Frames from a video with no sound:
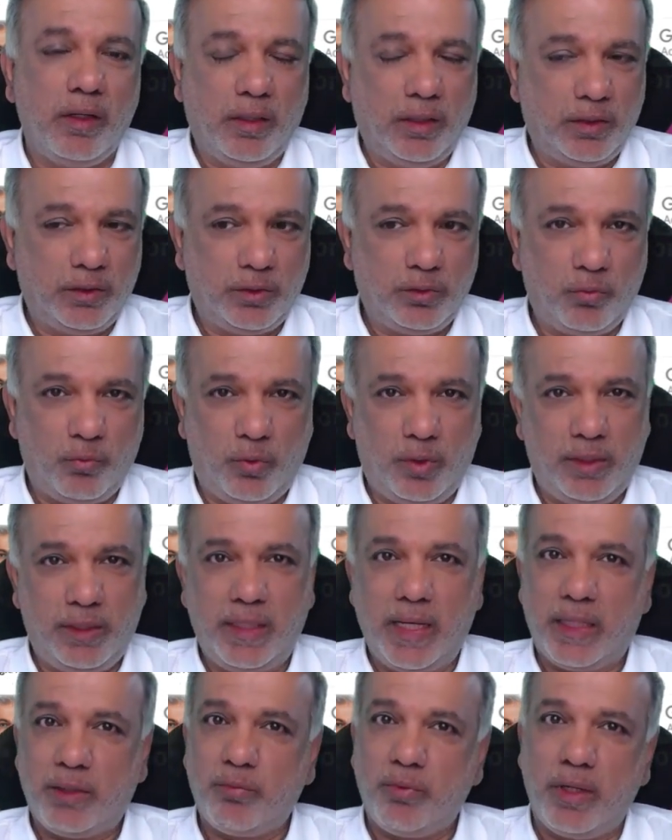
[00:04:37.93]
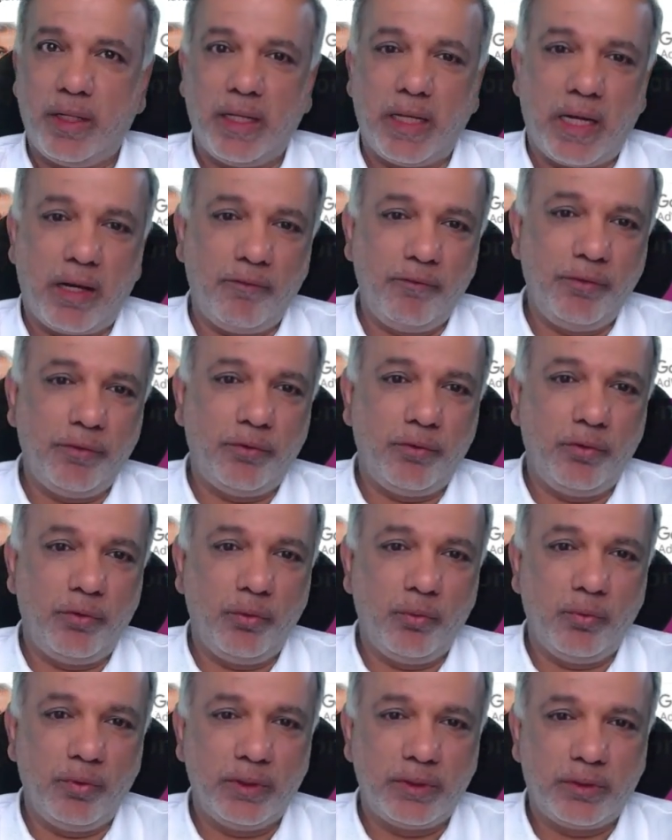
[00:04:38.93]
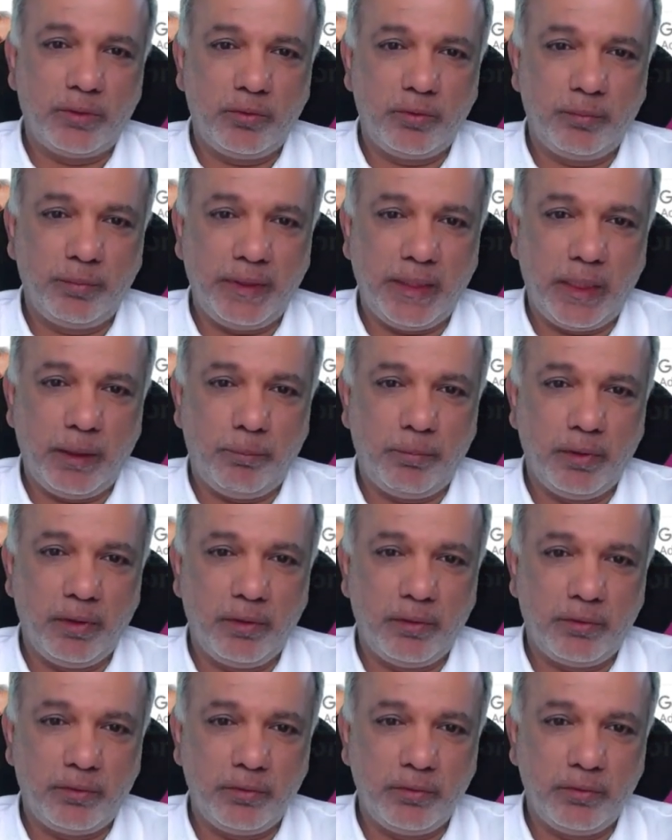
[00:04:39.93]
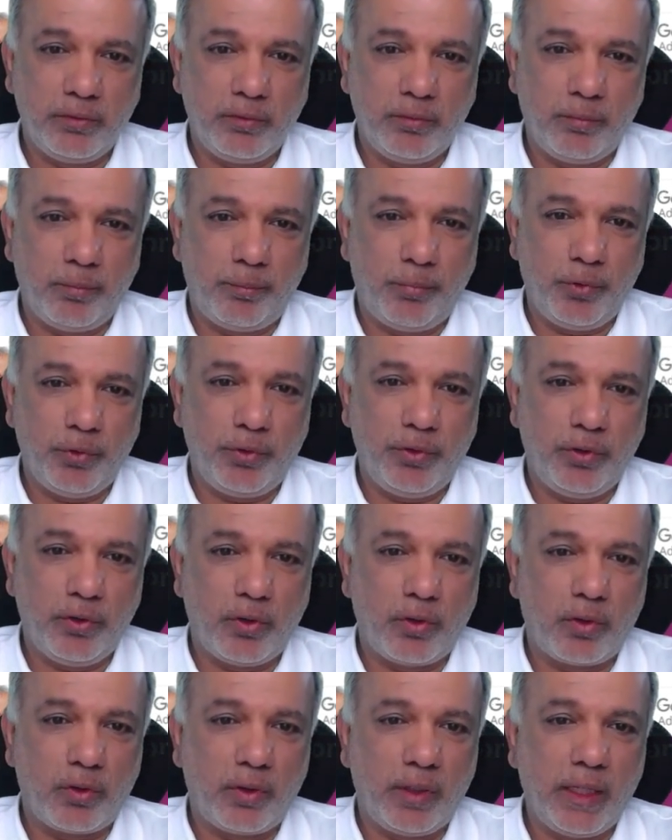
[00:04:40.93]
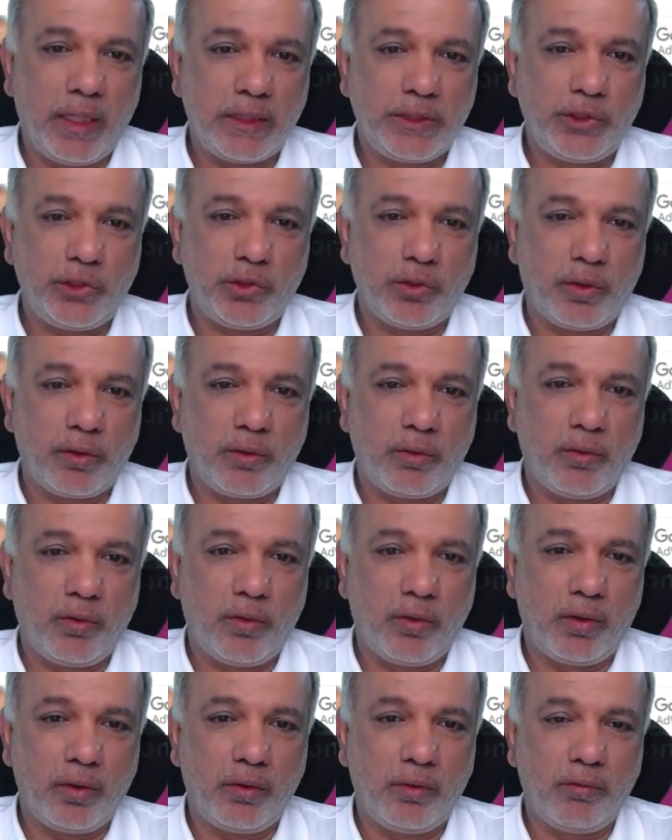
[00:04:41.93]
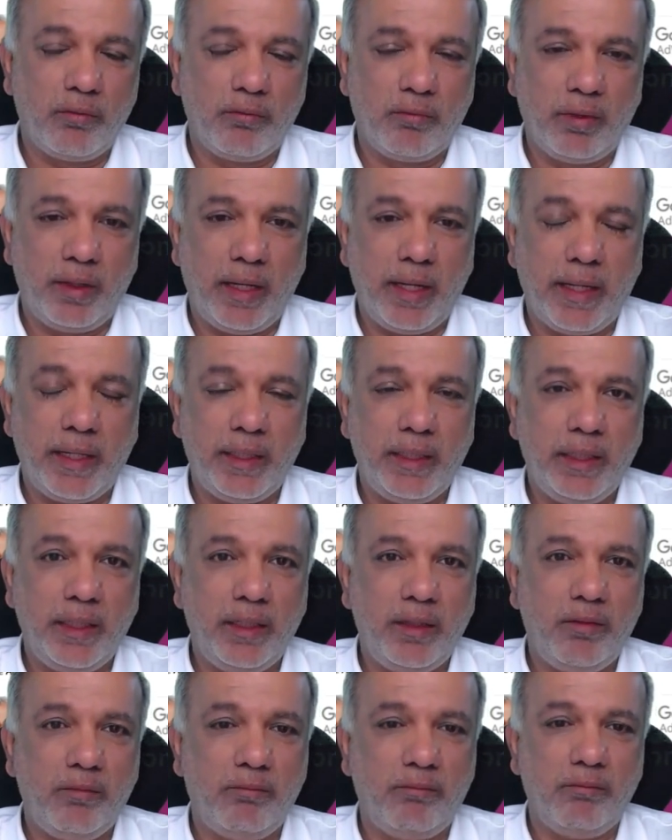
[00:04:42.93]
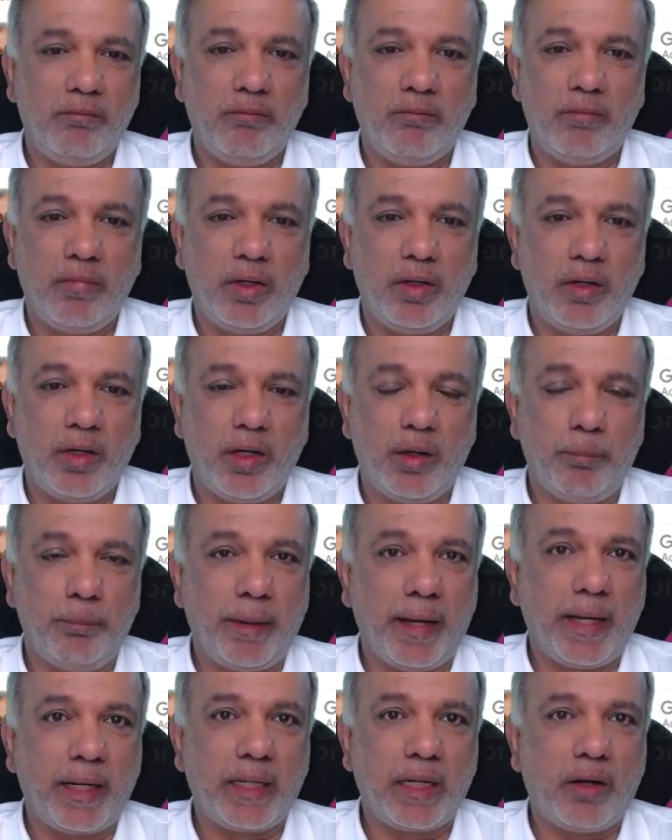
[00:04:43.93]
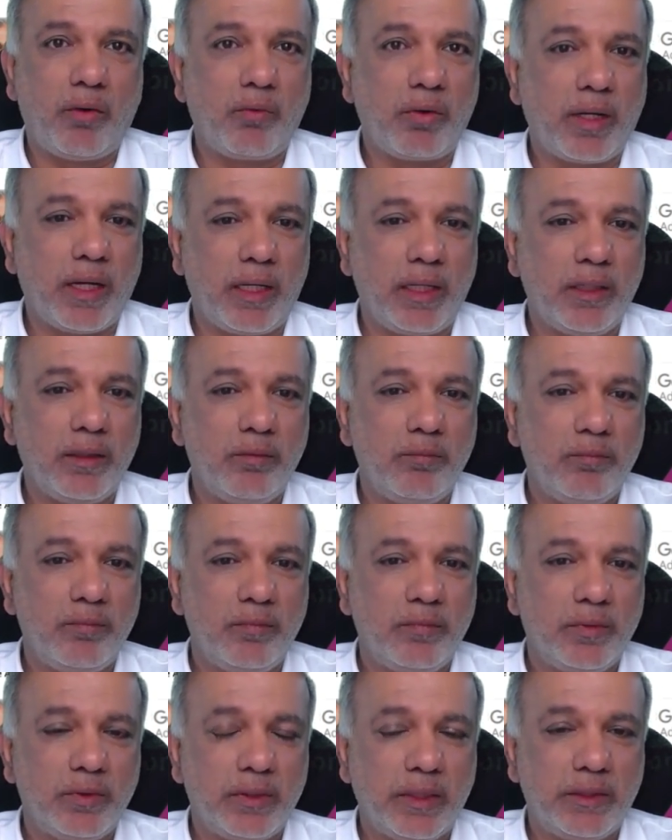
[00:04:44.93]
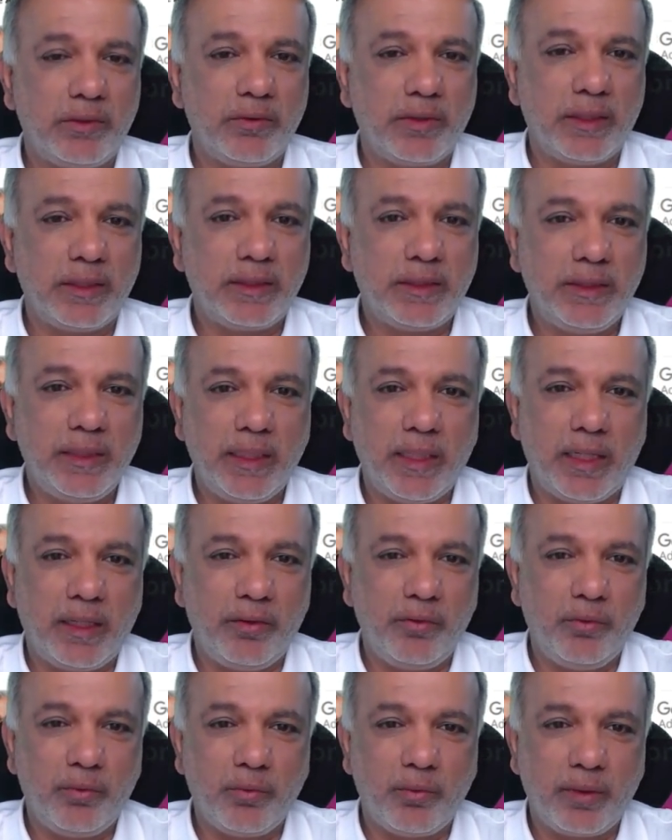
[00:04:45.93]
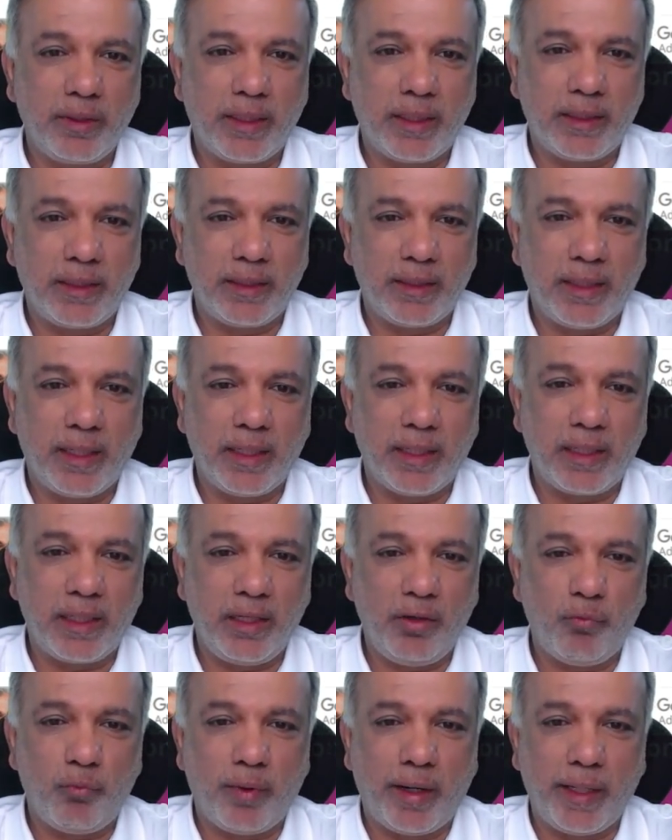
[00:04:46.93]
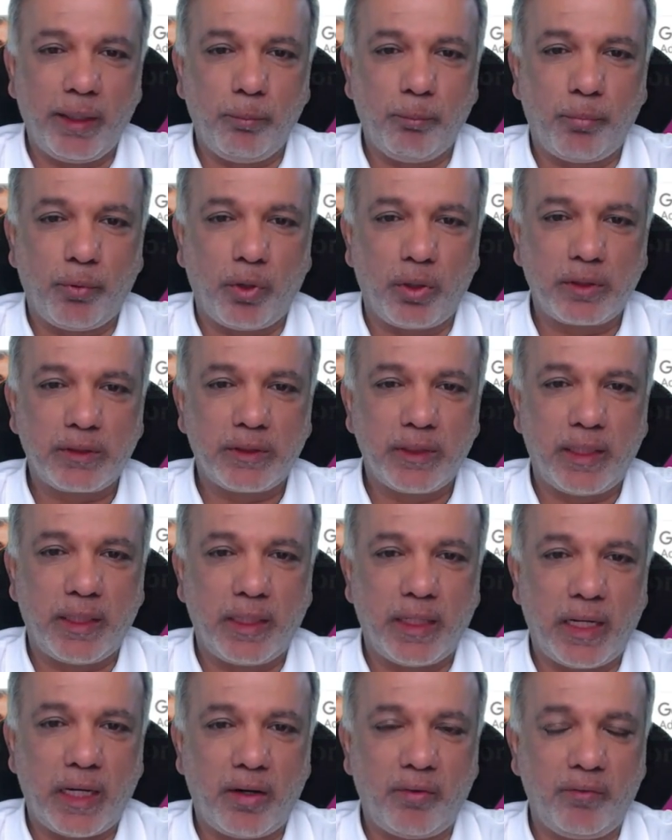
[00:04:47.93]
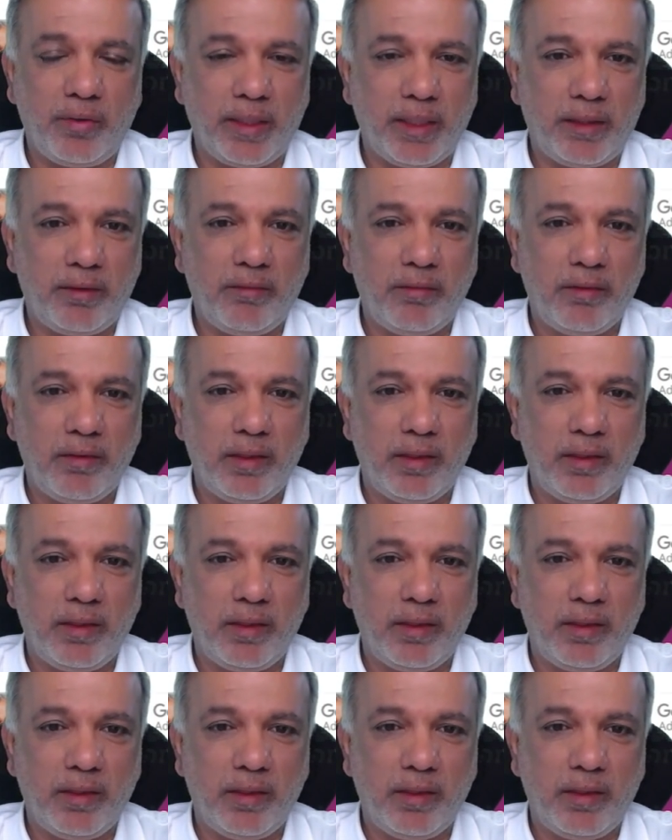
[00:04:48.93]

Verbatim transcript: So what that will allow you to do is to be able to put your headshot on any uh, background color. So as you can see, uh, you don't get the ugly white box around it,